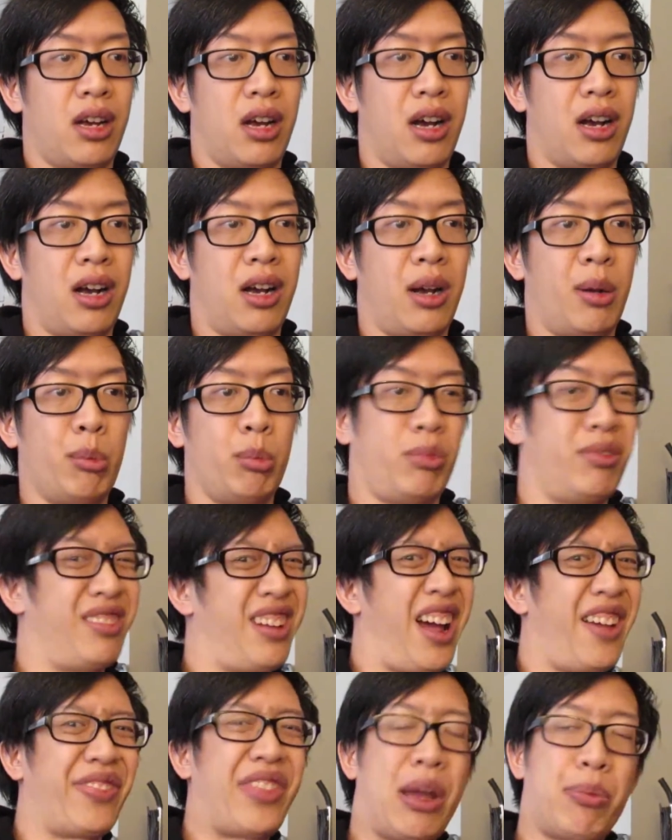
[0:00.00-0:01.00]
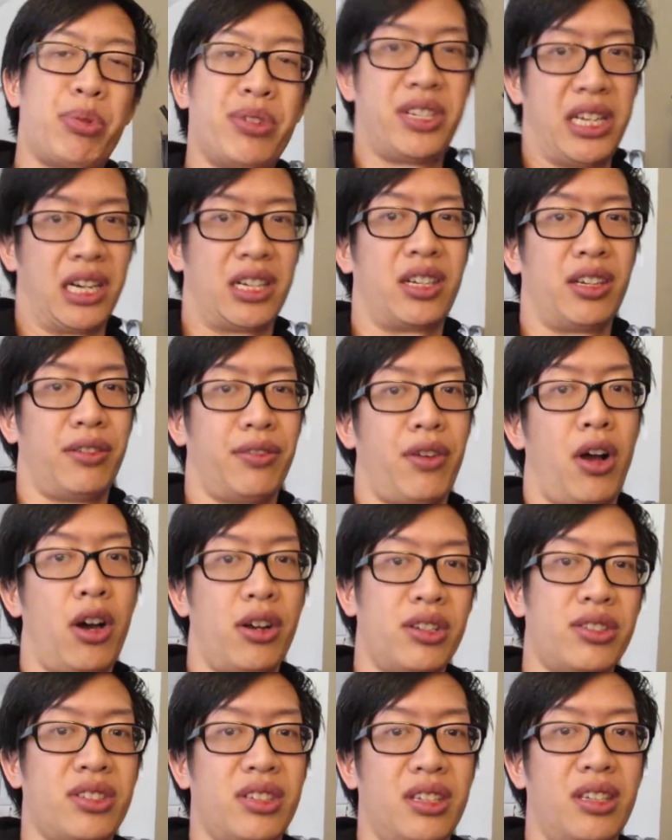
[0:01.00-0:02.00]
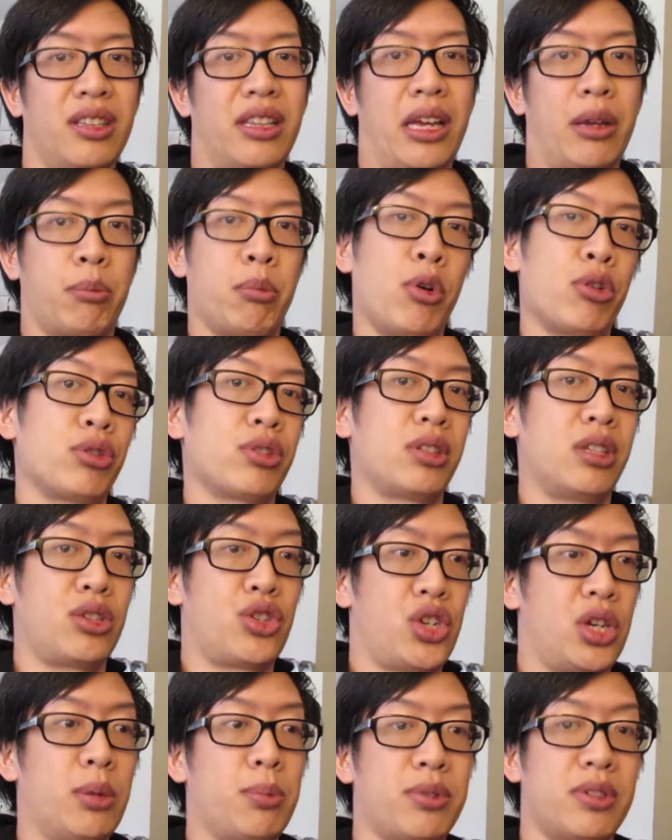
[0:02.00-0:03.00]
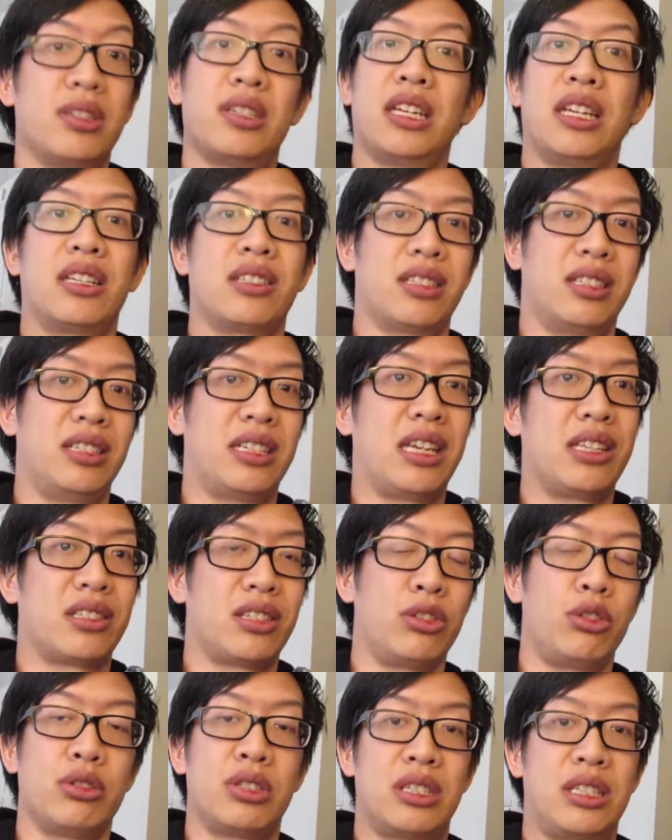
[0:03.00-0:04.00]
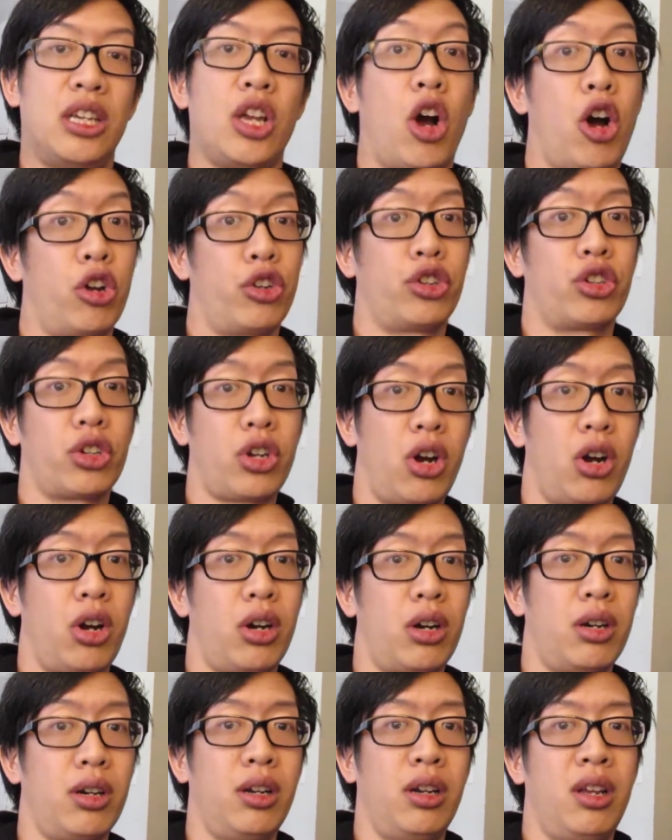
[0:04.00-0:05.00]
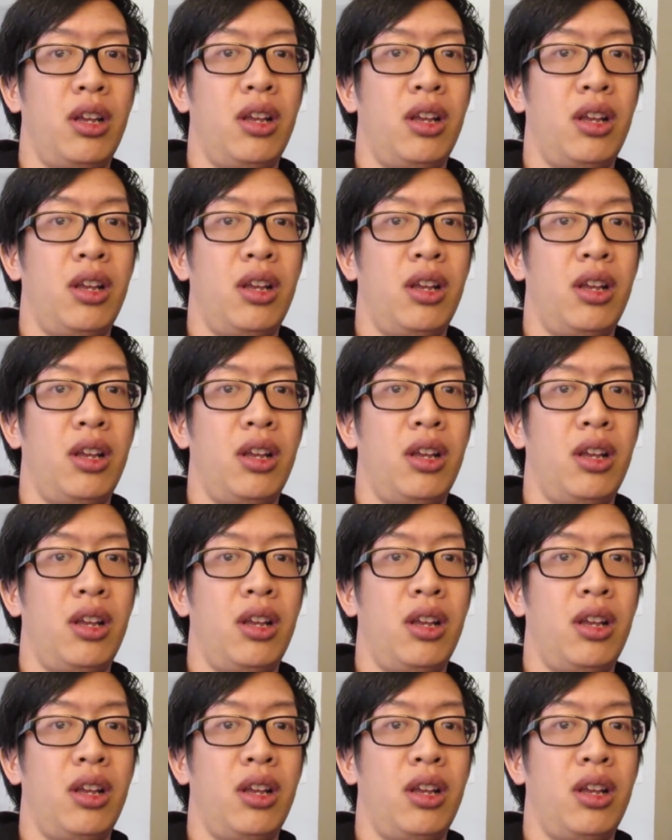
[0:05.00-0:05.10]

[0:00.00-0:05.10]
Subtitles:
Not that protective. Honestly, like most of the chips, dings, and dents that you see on your car,